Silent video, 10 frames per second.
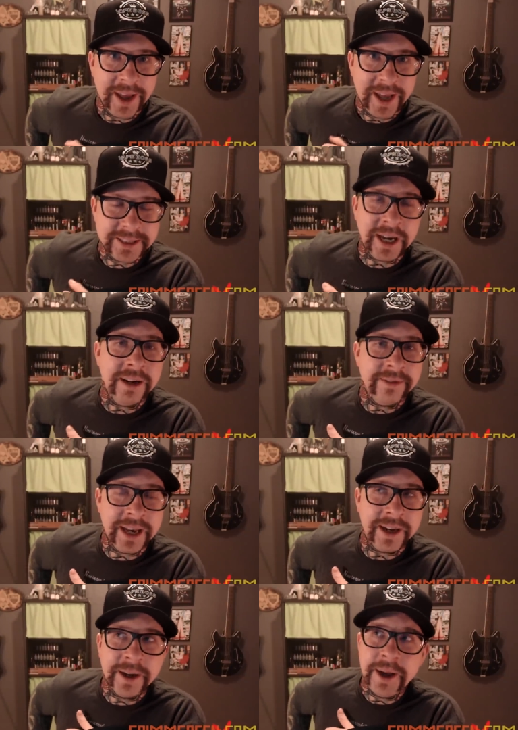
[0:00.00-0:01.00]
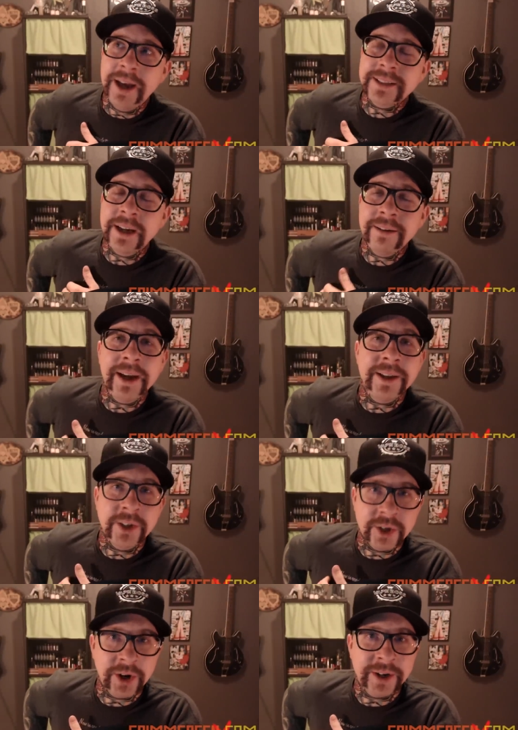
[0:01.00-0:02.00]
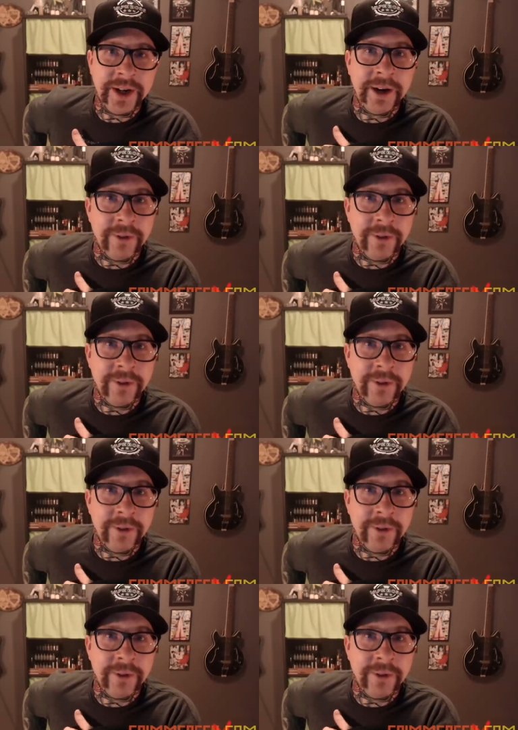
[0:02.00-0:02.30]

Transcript: It's kind of like it's kind of like in The Dark Knight